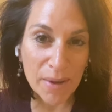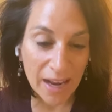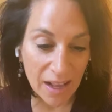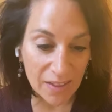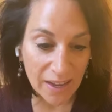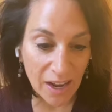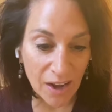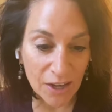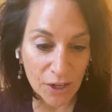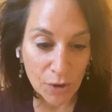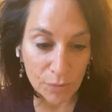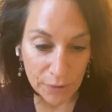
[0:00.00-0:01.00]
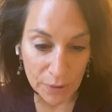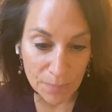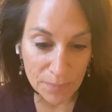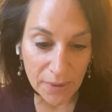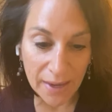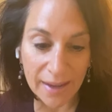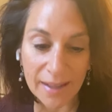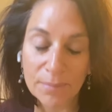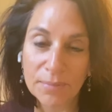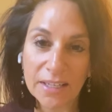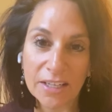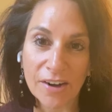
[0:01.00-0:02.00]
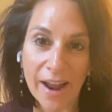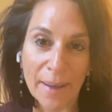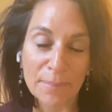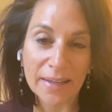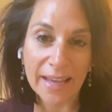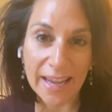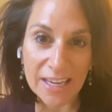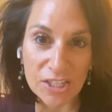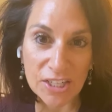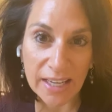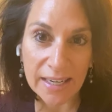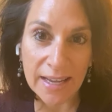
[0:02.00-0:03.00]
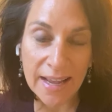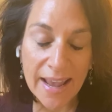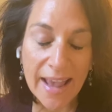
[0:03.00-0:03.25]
and click on group and complete your application.